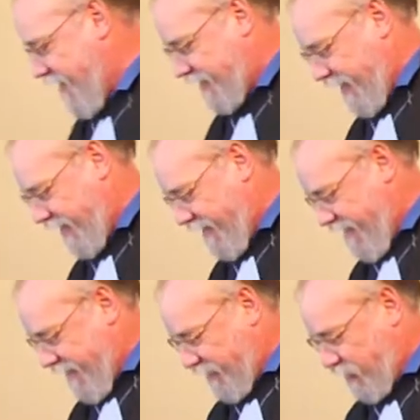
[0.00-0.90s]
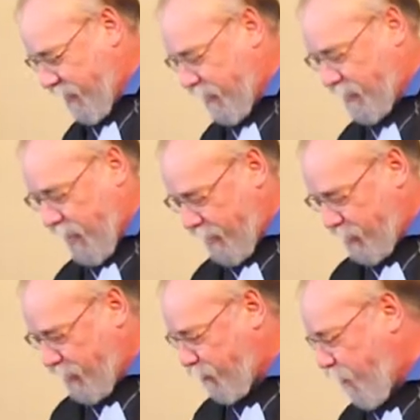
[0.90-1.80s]
So she just thinks
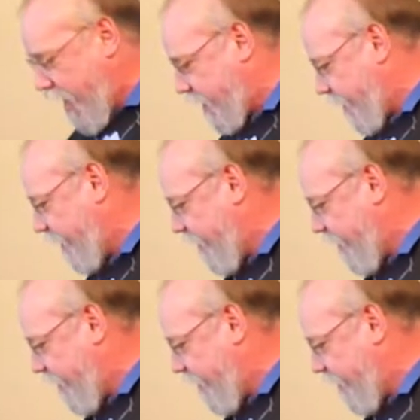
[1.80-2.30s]
she's right.